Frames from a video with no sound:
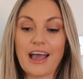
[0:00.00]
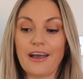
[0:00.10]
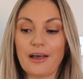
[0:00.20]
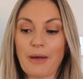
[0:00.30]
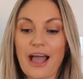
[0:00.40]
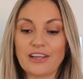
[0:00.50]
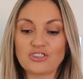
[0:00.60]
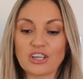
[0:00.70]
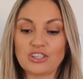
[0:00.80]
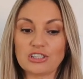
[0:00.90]
And
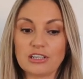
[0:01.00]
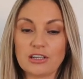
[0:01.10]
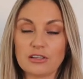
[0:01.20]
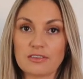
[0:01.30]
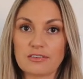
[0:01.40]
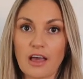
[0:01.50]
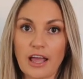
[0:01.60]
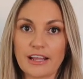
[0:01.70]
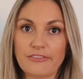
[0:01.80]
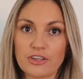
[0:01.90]
I did a little
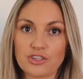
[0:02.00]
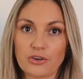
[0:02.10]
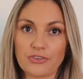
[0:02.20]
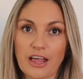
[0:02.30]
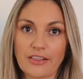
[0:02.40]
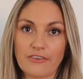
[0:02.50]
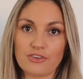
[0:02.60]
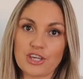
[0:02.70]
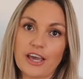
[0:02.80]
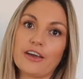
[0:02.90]
styling video on there the
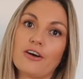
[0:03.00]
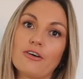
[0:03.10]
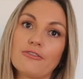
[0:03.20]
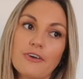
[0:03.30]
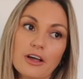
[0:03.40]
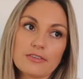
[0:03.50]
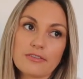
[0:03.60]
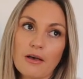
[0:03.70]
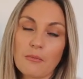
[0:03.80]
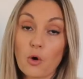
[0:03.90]
other day of
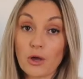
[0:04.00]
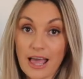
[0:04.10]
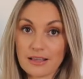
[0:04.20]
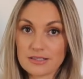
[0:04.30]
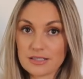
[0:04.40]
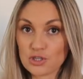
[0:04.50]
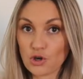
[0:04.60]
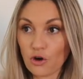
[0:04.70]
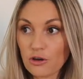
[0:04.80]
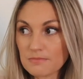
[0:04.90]
some organza
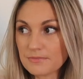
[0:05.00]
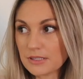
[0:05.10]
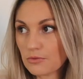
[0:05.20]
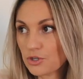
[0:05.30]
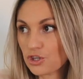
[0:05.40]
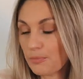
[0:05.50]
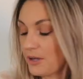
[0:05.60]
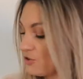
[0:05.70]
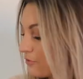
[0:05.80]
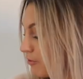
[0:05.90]
tops, which I
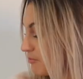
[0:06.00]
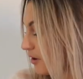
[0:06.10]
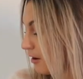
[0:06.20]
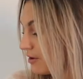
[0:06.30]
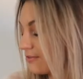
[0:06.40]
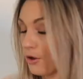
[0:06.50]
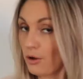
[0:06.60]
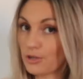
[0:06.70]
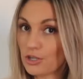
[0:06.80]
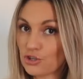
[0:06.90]
picked up from Zara, so
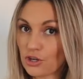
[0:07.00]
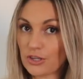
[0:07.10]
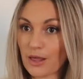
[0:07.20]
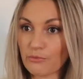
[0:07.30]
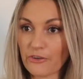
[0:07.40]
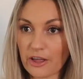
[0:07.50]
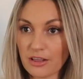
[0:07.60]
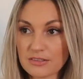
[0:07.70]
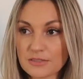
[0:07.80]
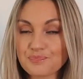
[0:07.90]
I'm going to show you them
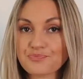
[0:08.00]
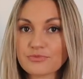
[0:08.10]
first.